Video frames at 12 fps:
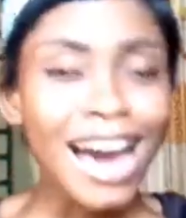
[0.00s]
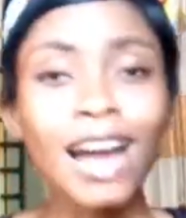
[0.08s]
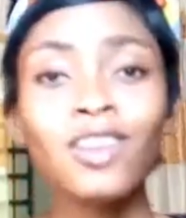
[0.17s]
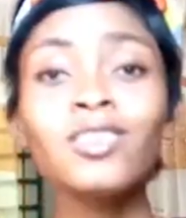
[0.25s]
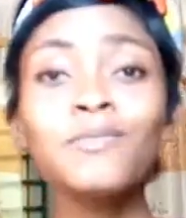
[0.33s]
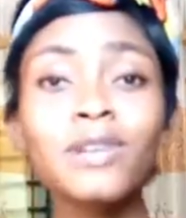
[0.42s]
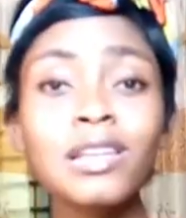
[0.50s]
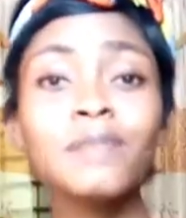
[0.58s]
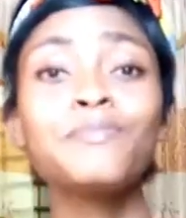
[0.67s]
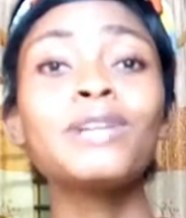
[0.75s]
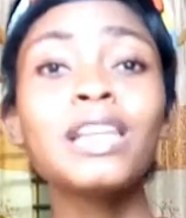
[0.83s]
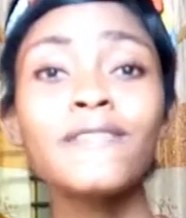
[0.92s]
I couldn't
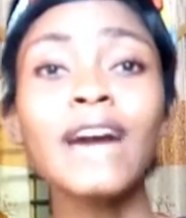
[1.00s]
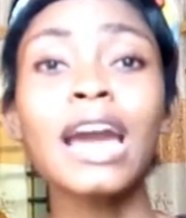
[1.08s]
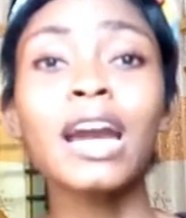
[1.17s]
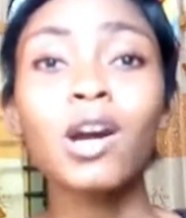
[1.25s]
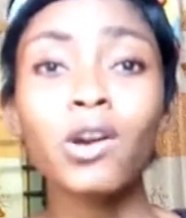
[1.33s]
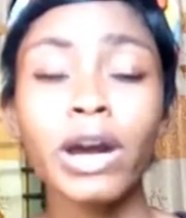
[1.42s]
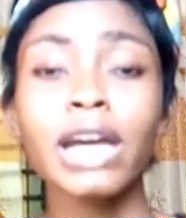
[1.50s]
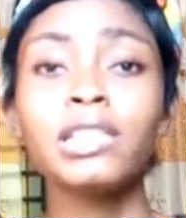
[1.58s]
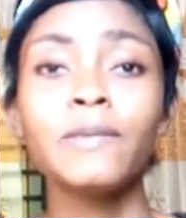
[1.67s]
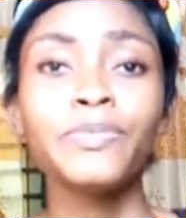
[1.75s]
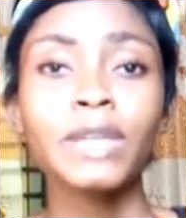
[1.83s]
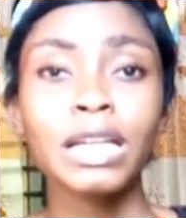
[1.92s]
believe I
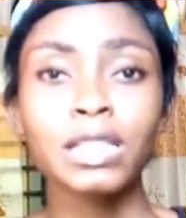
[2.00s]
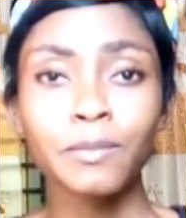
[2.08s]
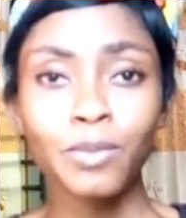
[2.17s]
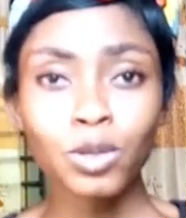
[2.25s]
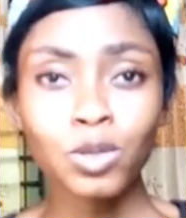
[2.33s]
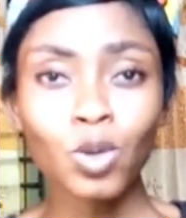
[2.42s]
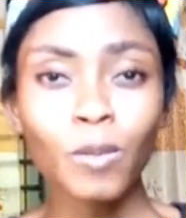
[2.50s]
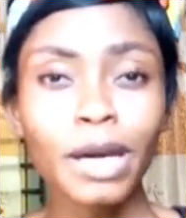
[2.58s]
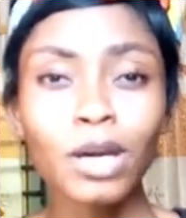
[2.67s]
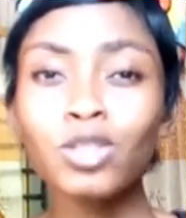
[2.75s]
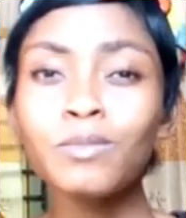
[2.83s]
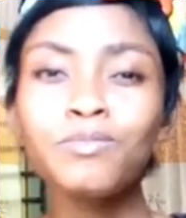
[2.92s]
cried at the bus stop.
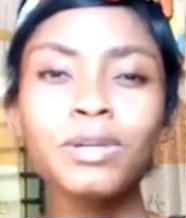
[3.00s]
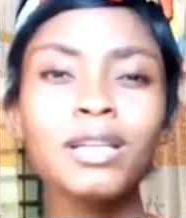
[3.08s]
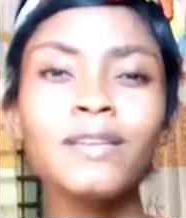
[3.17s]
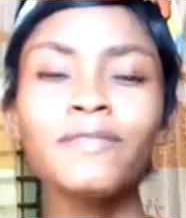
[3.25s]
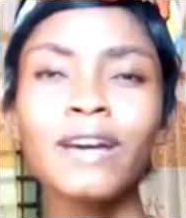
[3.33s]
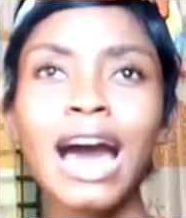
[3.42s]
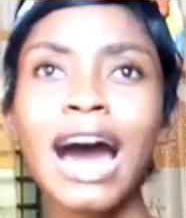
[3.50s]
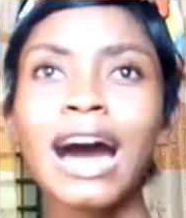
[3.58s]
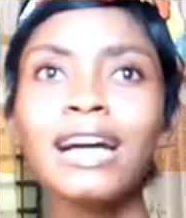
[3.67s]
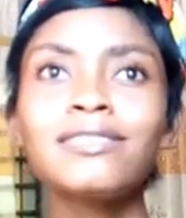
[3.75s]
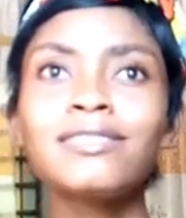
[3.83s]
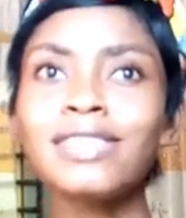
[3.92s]
I couldn't believe
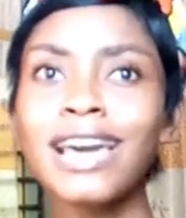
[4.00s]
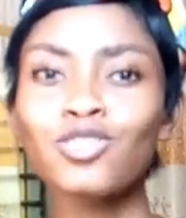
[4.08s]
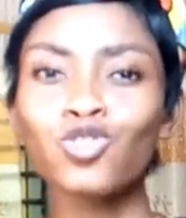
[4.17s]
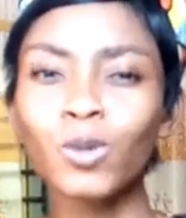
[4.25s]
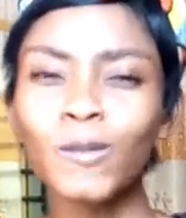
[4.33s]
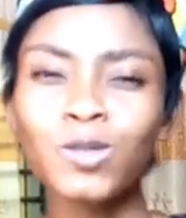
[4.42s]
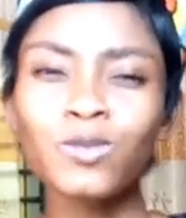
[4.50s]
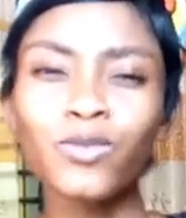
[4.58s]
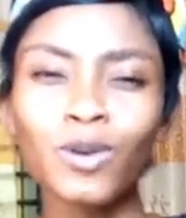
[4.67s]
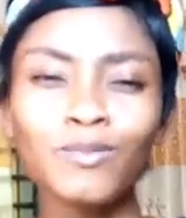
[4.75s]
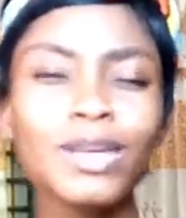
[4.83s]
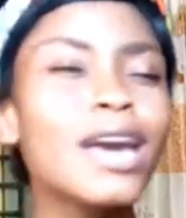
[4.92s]
tears dropped
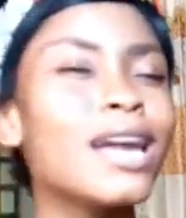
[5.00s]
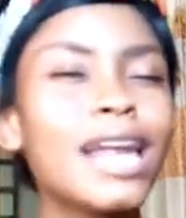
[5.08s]
from...